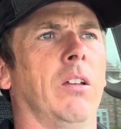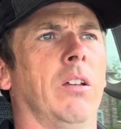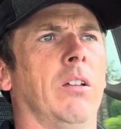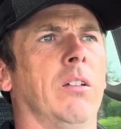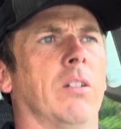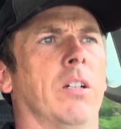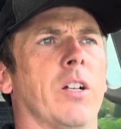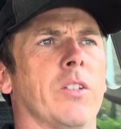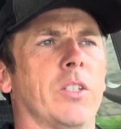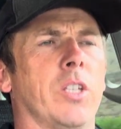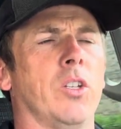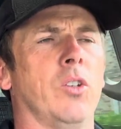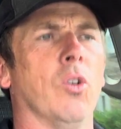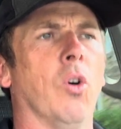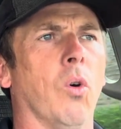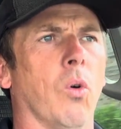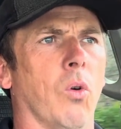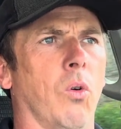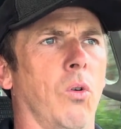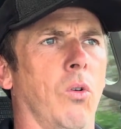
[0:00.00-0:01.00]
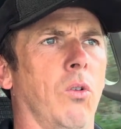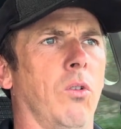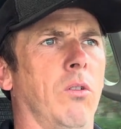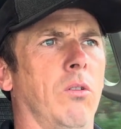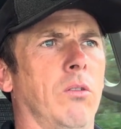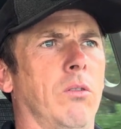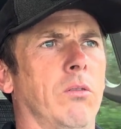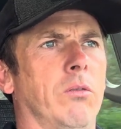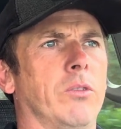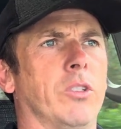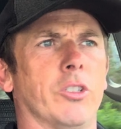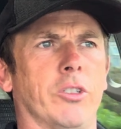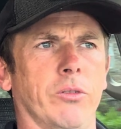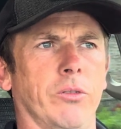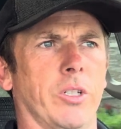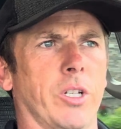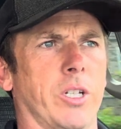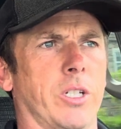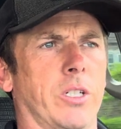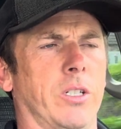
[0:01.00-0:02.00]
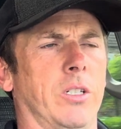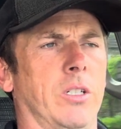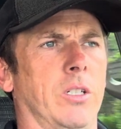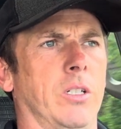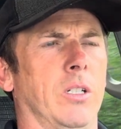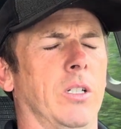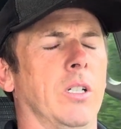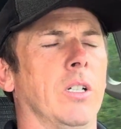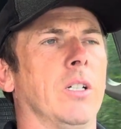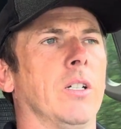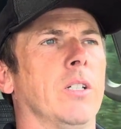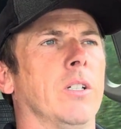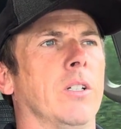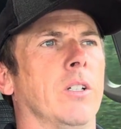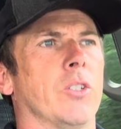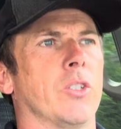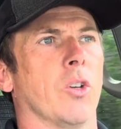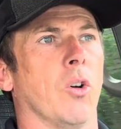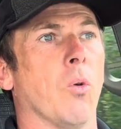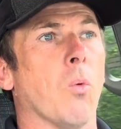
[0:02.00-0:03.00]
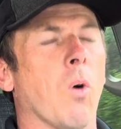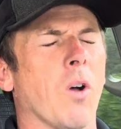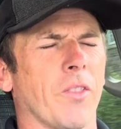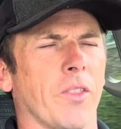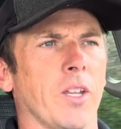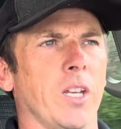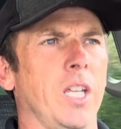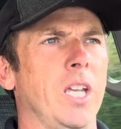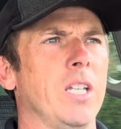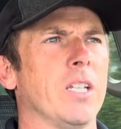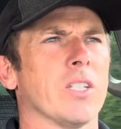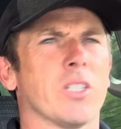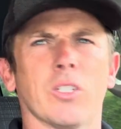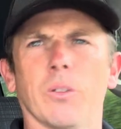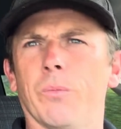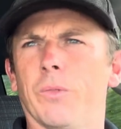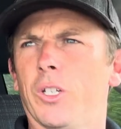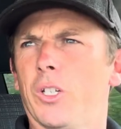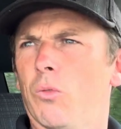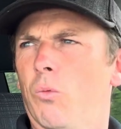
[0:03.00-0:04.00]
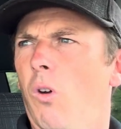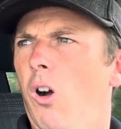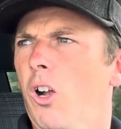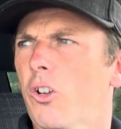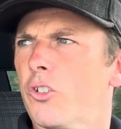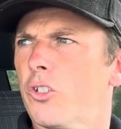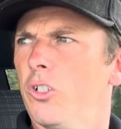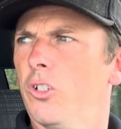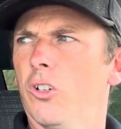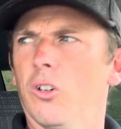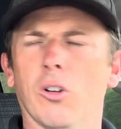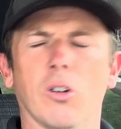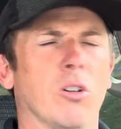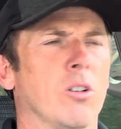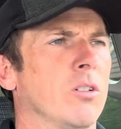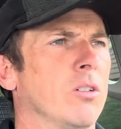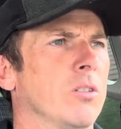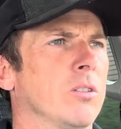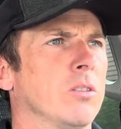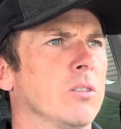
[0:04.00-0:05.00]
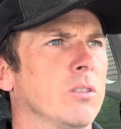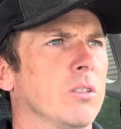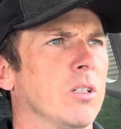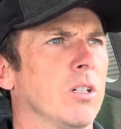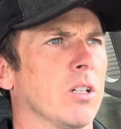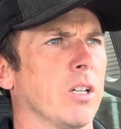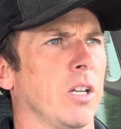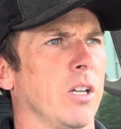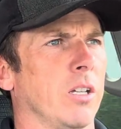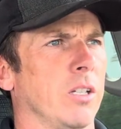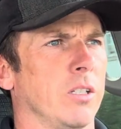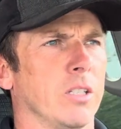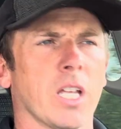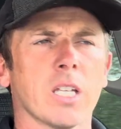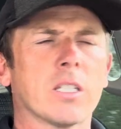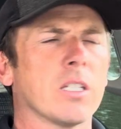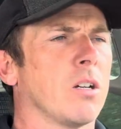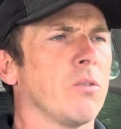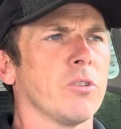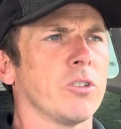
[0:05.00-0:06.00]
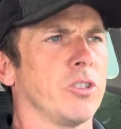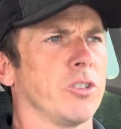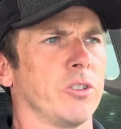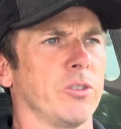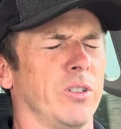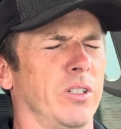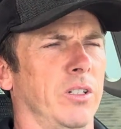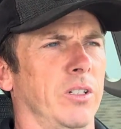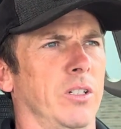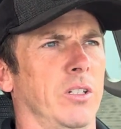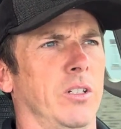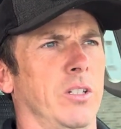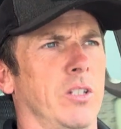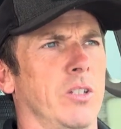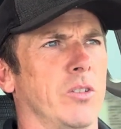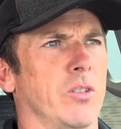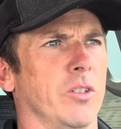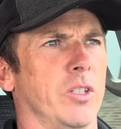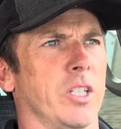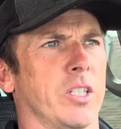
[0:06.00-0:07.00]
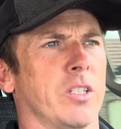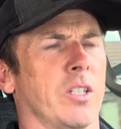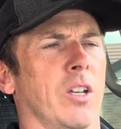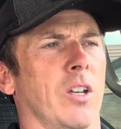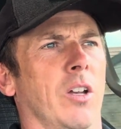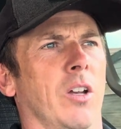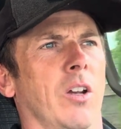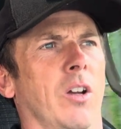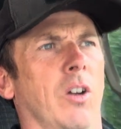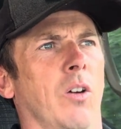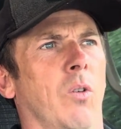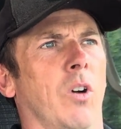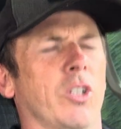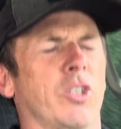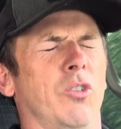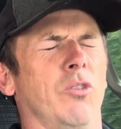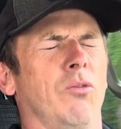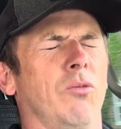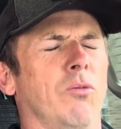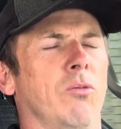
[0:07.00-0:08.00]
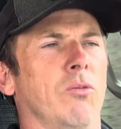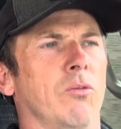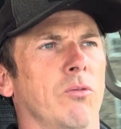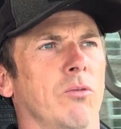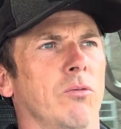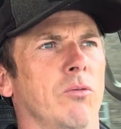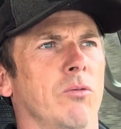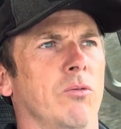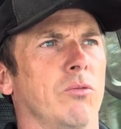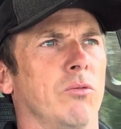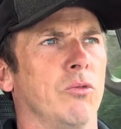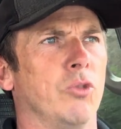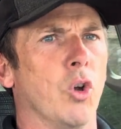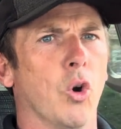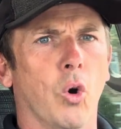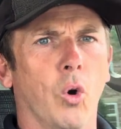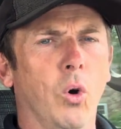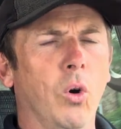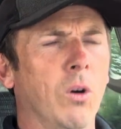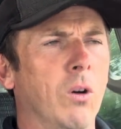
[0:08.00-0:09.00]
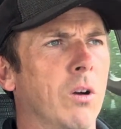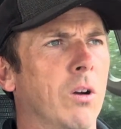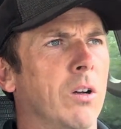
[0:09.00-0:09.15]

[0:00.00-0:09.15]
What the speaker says: because they know they're doing it. So what they need is somebody to watch and go, okay, that's not what you're doing. So this, what you know,